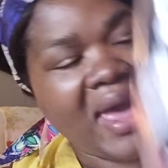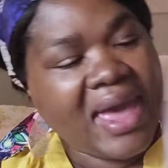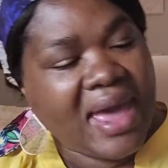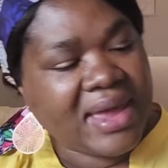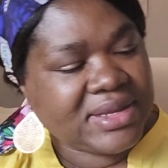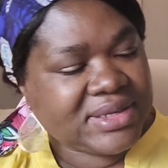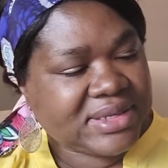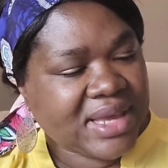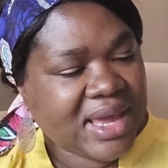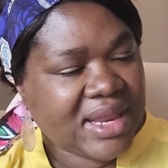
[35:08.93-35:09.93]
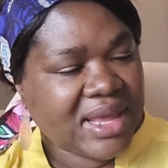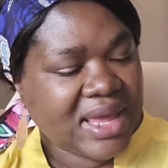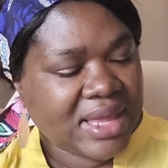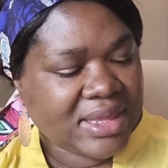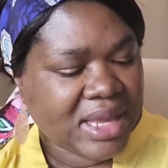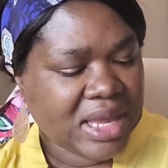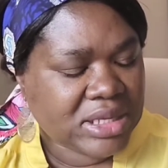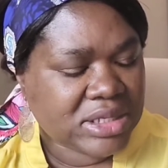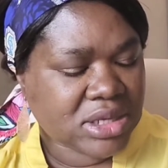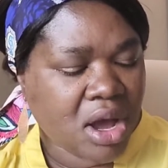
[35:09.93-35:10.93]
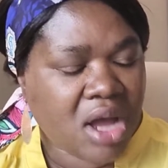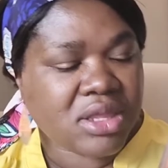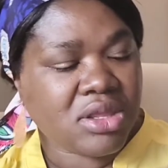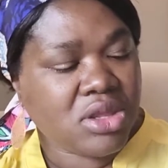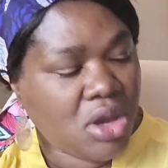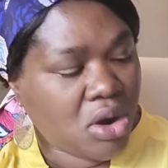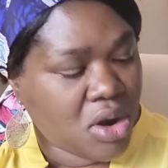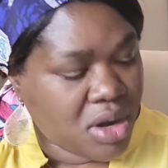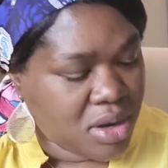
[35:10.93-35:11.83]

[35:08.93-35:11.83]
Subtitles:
And it said it is cotton yarn.